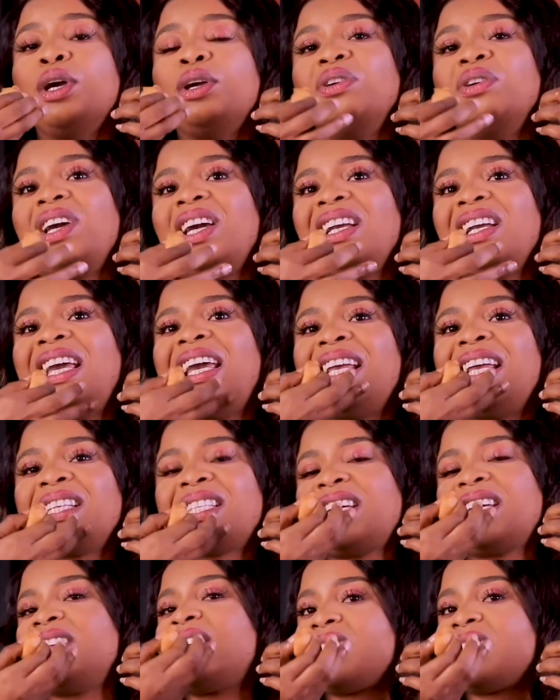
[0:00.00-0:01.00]
you can
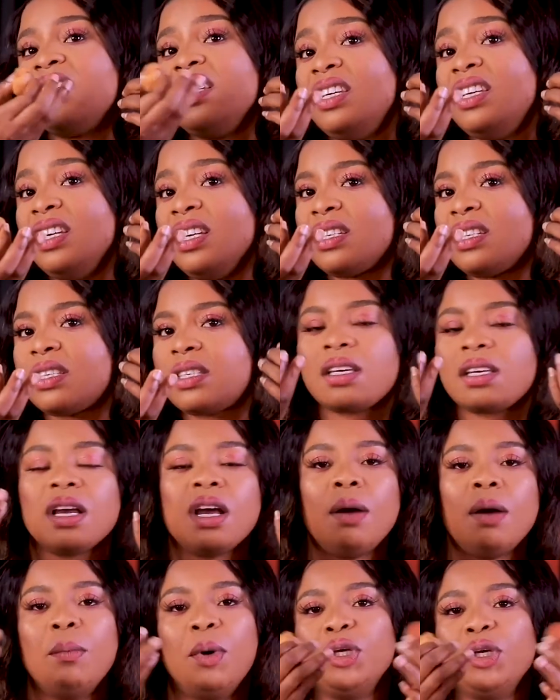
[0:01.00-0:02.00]
taste the yeast,
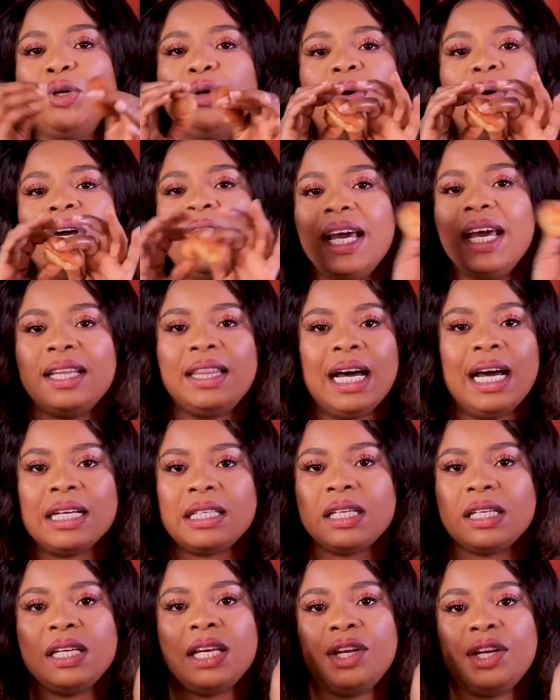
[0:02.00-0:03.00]
but you don't get that
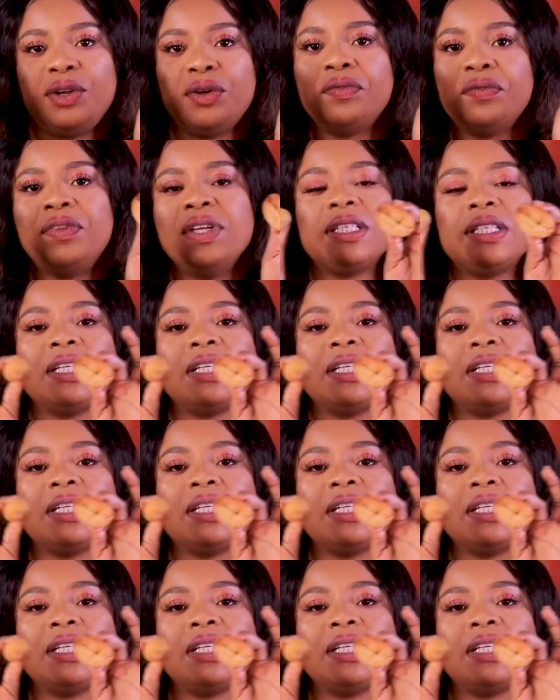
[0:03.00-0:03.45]
in any of this.